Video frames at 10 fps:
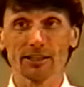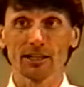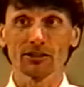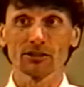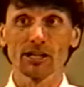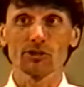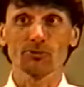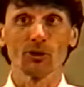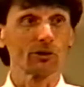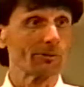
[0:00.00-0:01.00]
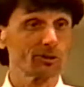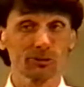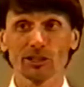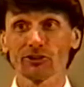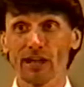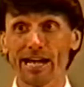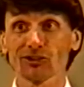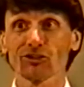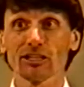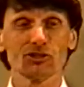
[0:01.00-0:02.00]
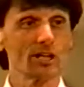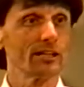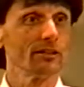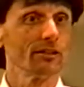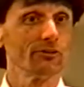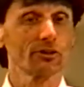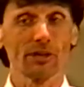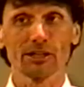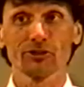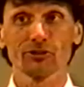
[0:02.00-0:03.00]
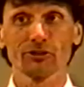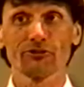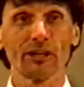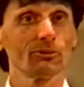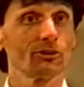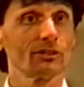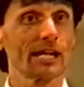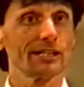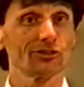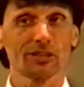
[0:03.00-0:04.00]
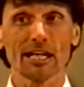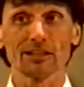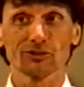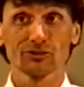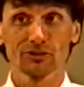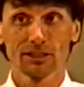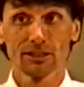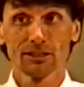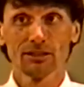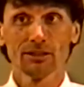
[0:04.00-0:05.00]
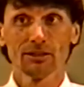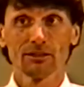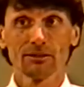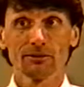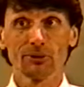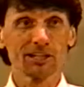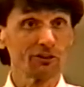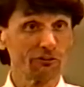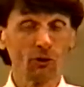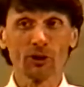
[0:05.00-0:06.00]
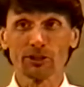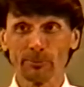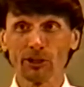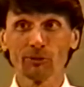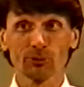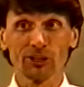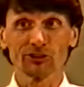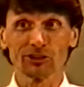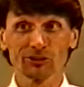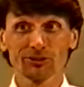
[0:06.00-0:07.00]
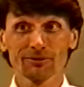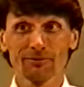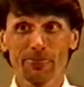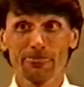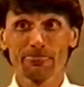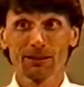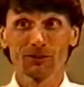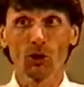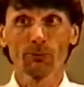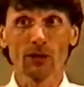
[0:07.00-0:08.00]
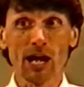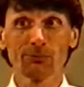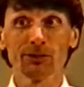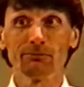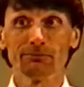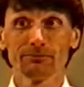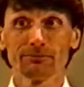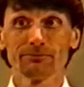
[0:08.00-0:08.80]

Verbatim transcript: had to cut the lunch program, it's because that's the agenda of the creditors of the federal United States. We can afford to build prisons, no problem.